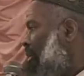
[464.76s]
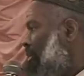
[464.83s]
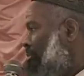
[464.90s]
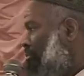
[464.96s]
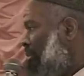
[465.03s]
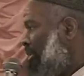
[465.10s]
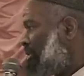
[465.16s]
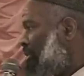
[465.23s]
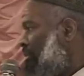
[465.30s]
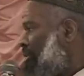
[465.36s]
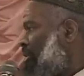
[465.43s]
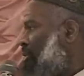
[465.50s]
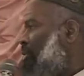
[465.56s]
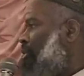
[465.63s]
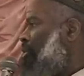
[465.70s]
Muslim
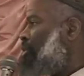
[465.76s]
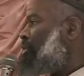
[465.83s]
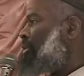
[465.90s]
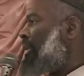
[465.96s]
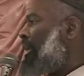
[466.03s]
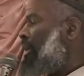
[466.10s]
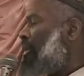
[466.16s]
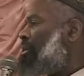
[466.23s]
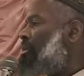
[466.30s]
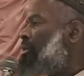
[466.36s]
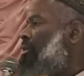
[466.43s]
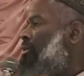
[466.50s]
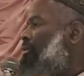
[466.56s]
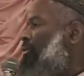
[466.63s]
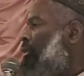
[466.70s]
schools
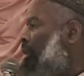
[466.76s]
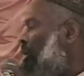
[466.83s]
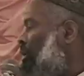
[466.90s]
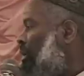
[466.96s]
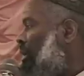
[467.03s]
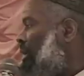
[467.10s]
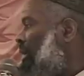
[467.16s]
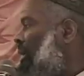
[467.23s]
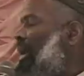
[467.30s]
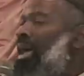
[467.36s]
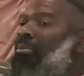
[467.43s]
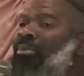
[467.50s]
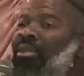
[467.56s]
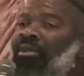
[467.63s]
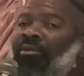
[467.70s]
in Fort Lauderdale? How
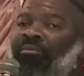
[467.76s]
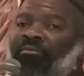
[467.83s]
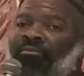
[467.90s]
many?